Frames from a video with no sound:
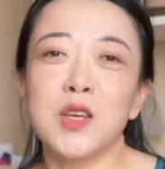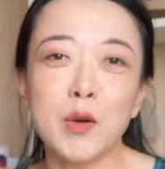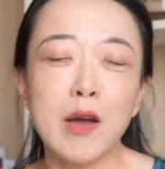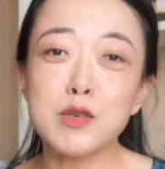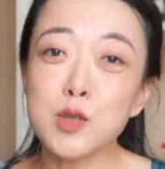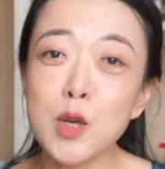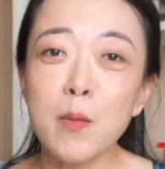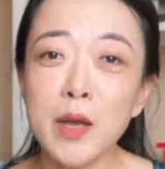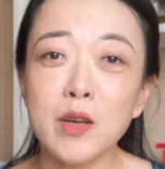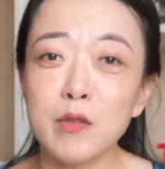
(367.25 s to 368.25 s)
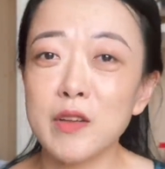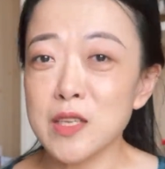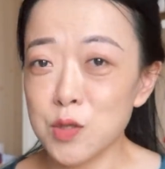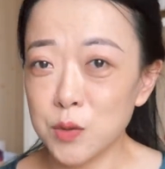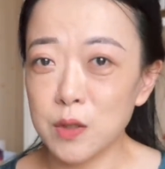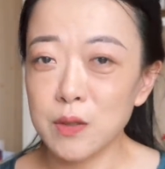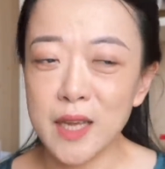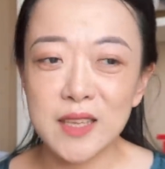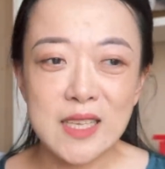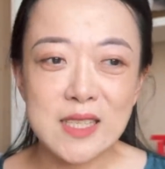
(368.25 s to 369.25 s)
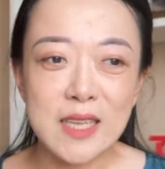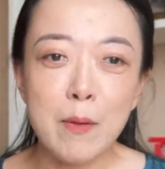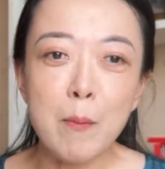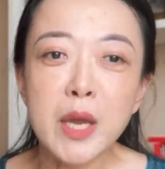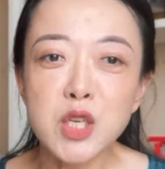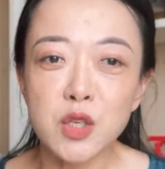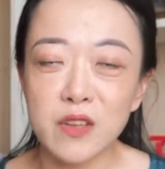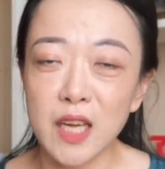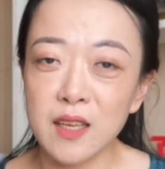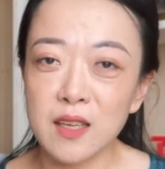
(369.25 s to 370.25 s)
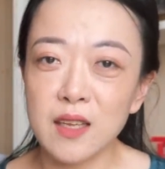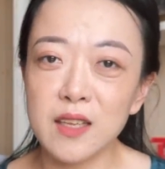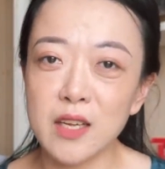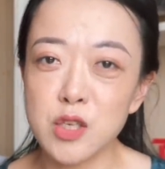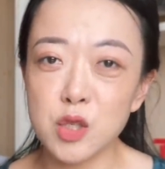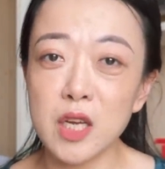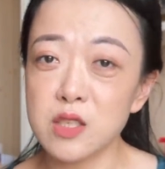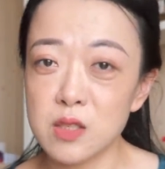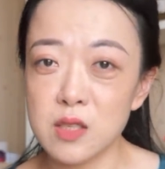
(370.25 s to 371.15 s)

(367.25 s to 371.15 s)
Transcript: you have so many of that school, and that's like a major thing in the education